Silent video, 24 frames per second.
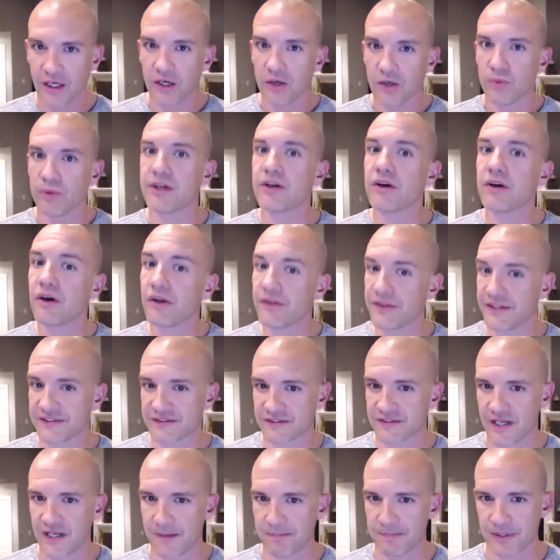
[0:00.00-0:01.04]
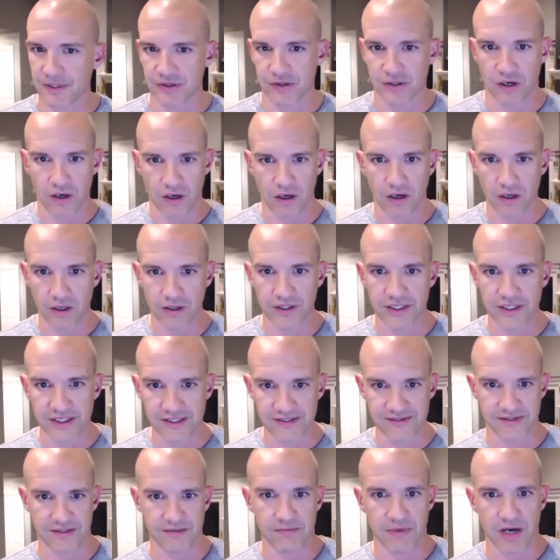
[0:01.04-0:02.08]
We call this in Epic the hard
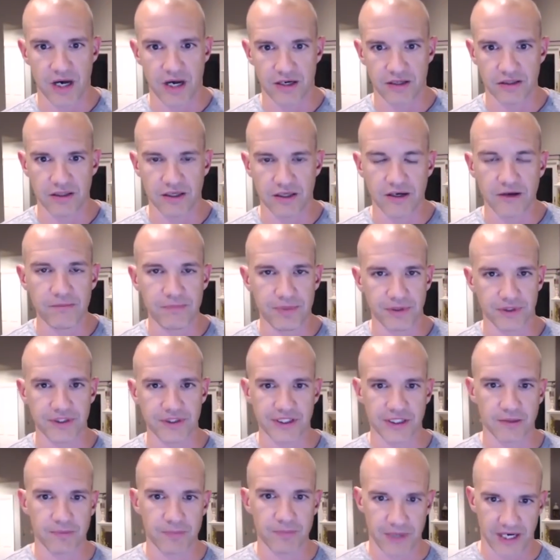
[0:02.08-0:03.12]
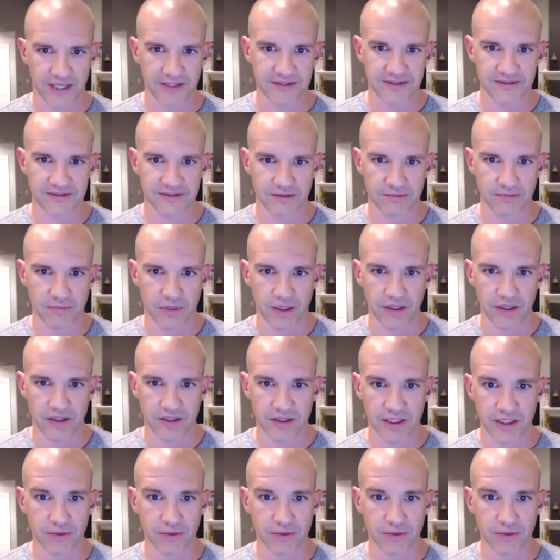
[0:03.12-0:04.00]
easy model of building a practice in marketing.